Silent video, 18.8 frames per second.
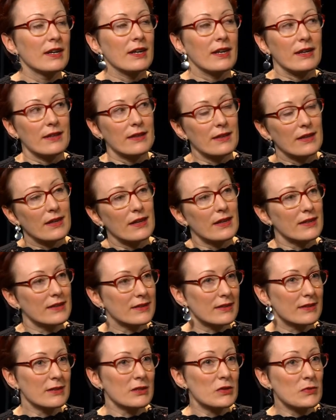And
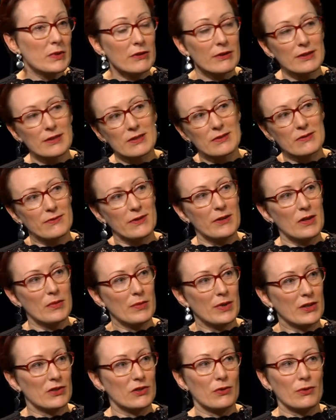this period is very
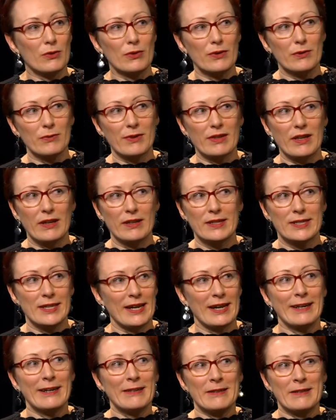much wrought with
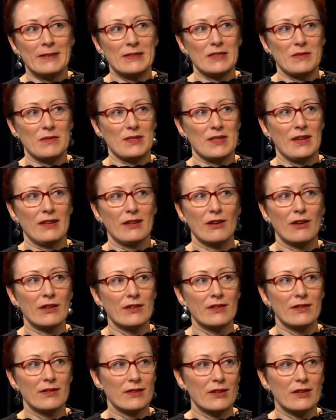antagonisms and
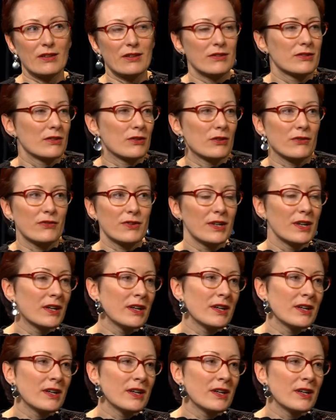sort of